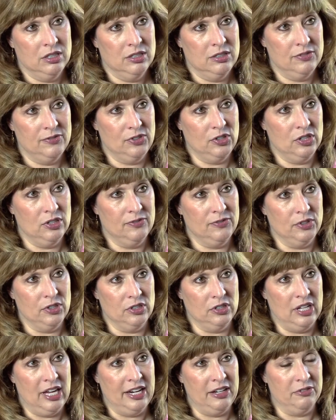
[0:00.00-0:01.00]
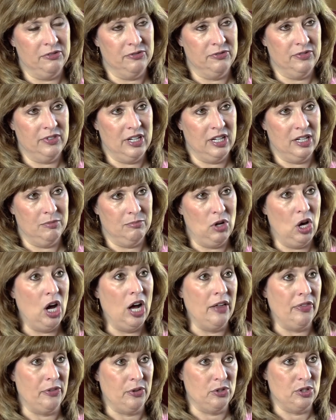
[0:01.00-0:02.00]
for, for a lot of um,
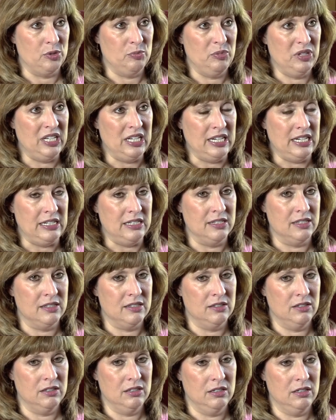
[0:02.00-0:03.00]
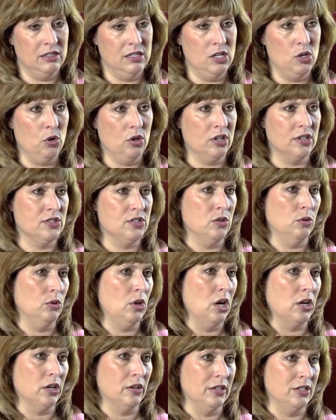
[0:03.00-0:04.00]
authors because New York is no
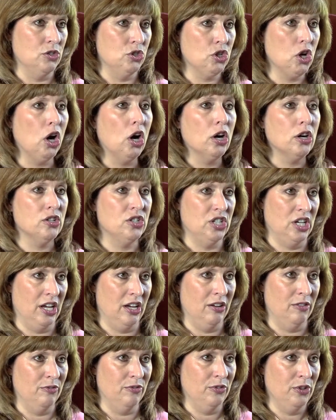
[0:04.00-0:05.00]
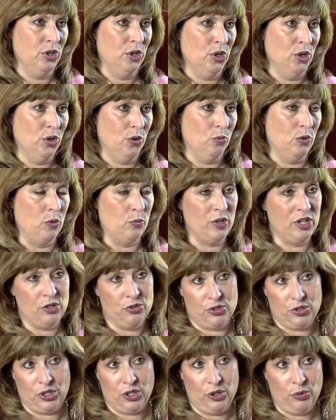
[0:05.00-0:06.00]
longer in charge of what
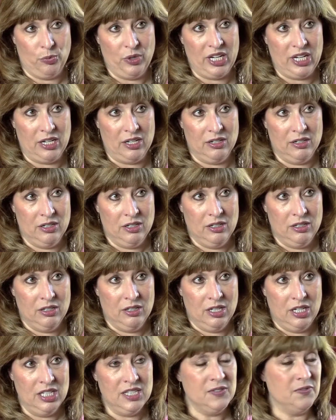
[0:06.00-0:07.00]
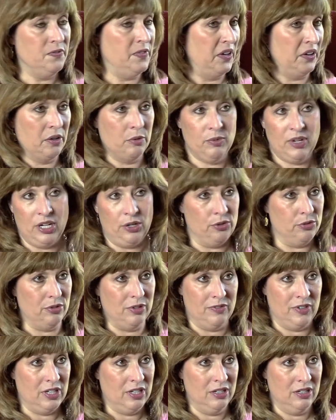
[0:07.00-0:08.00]
readers are going to read it's very reader
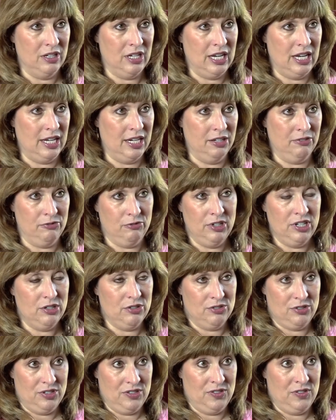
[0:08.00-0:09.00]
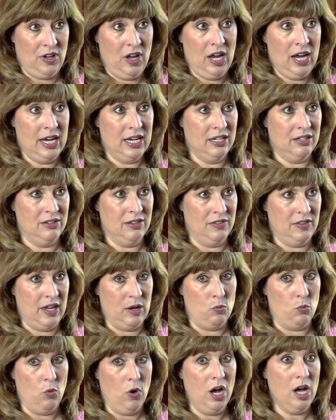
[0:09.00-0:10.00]
driven. And if readers decide that they
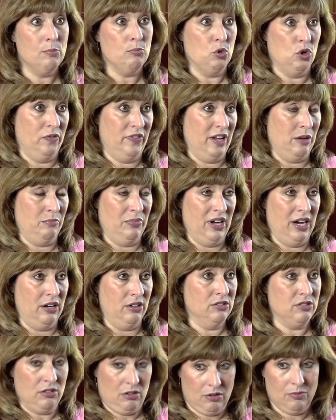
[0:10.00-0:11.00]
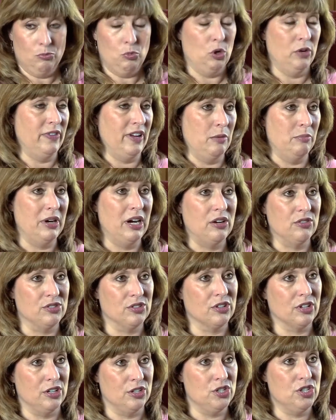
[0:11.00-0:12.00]
want more vampires, more vampires are
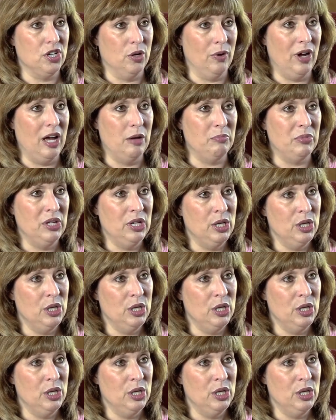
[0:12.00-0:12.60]
going to show up.